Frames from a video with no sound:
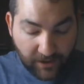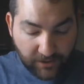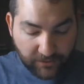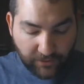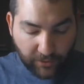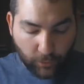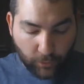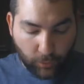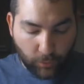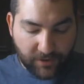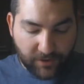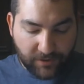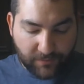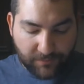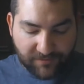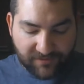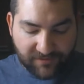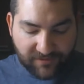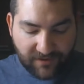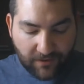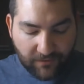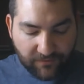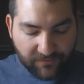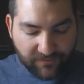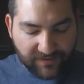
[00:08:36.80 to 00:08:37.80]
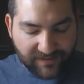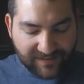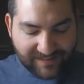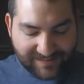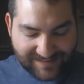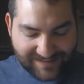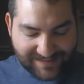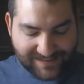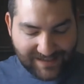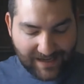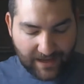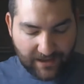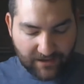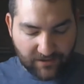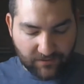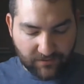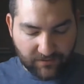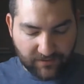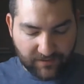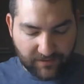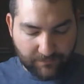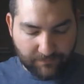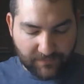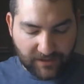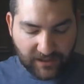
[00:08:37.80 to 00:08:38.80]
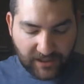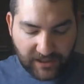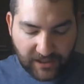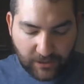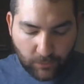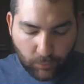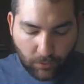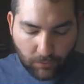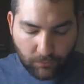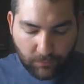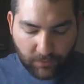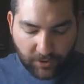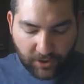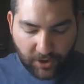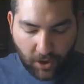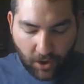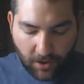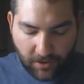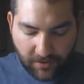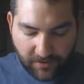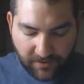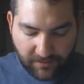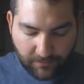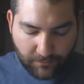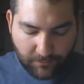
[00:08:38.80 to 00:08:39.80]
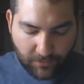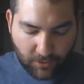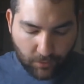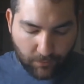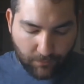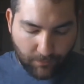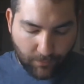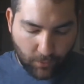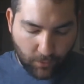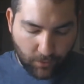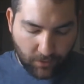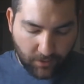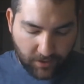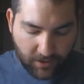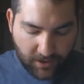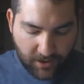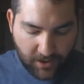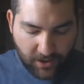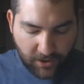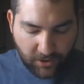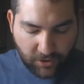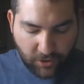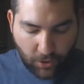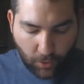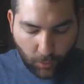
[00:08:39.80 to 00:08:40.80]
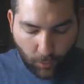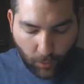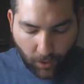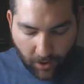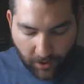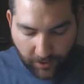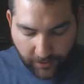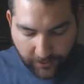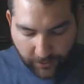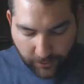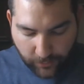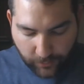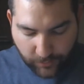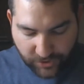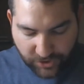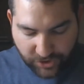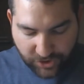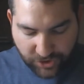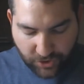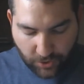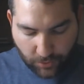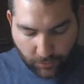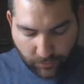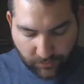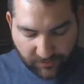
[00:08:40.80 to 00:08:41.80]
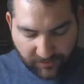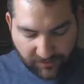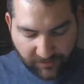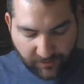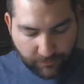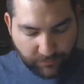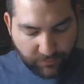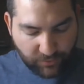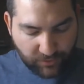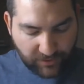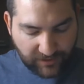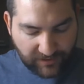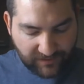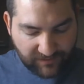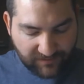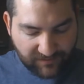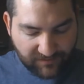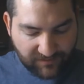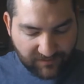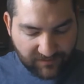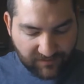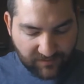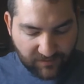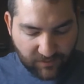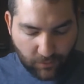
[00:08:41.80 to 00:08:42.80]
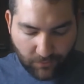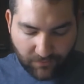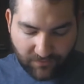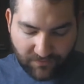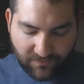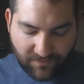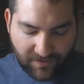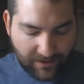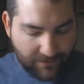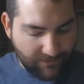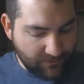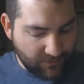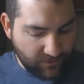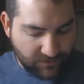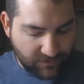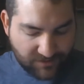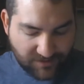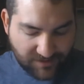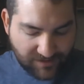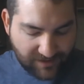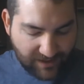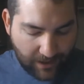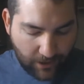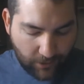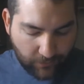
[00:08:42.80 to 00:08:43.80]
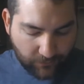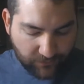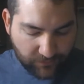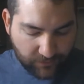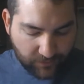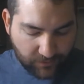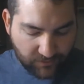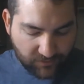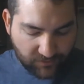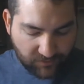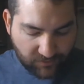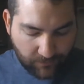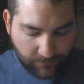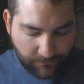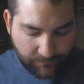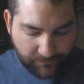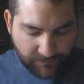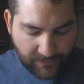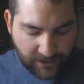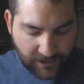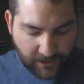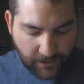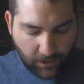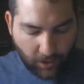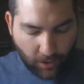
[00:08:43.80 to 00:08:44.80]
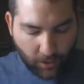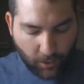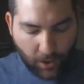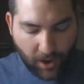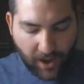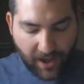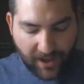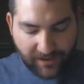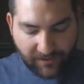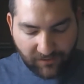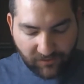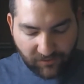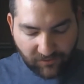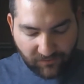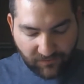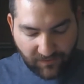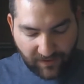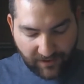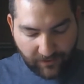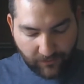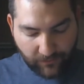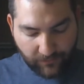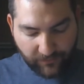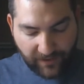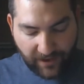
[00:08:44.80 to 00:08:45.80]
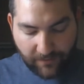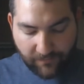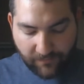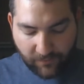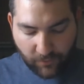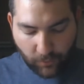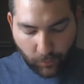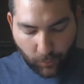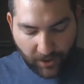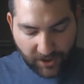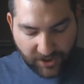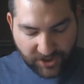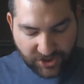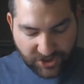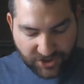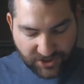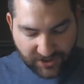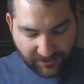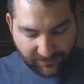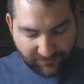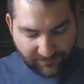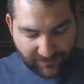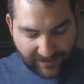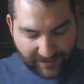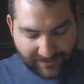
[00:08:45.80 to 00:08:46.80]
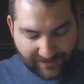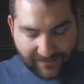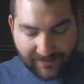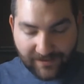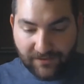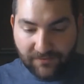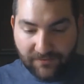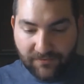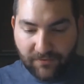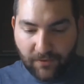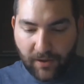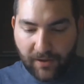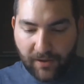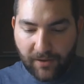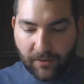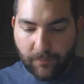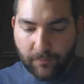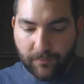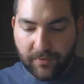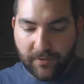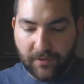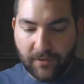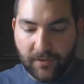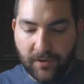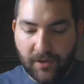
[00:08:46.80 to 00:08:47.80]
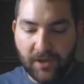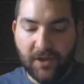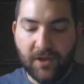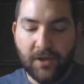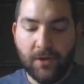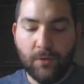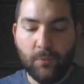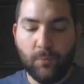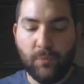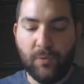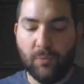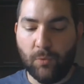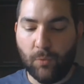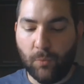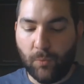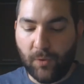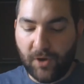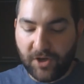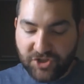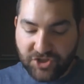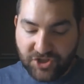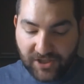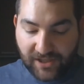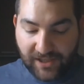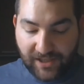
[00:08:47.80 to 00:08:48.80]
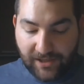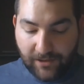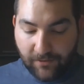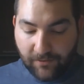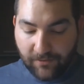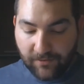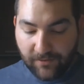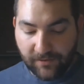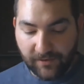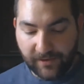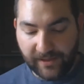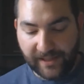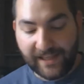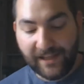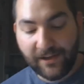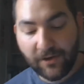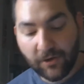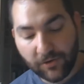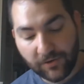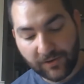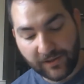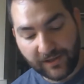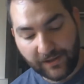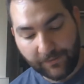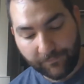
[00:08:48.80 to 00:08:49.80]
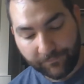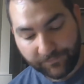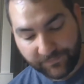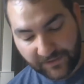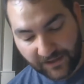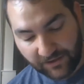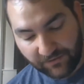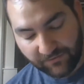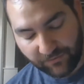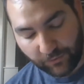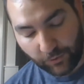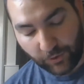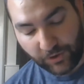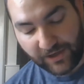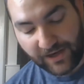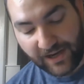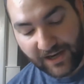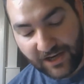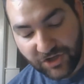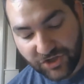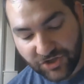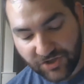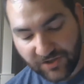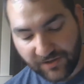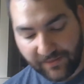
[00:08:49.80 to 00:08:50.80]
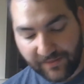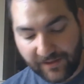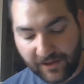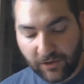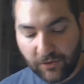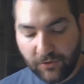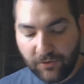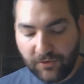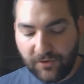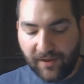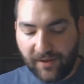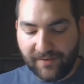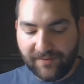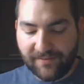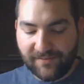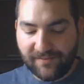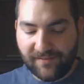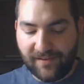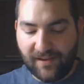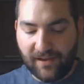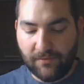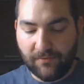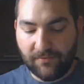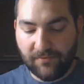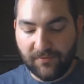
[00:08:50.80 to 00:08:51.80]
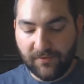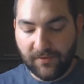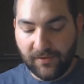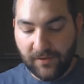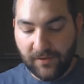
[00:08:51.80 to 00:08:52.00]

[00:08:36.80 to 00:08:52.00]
The Lord himself has scattered them. He will regard them no more. No honor was shown to the priests, no favor to the elders. Our eyes failed, ever watching vainly for help. We were watching eagerly for a nation that could not save.